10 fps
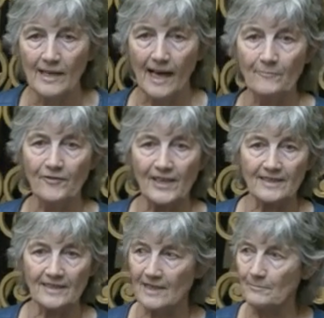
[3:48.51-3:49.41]
I'm
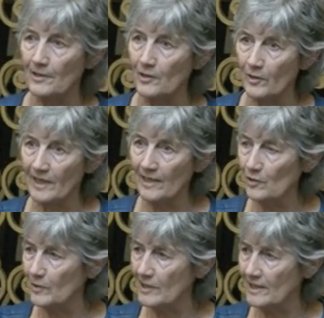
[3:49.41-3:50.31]
facing tomorrow, when I
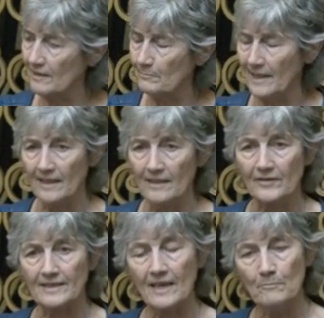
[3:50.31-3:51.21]
go into my
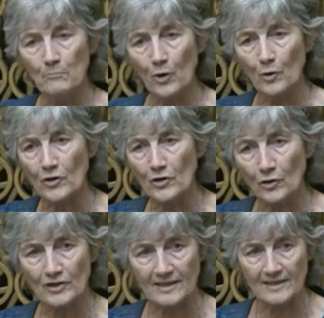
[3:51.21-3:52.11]
office, more
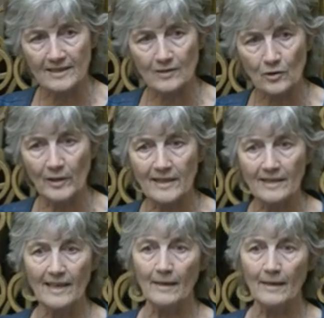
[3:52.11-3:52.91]
notices to quit,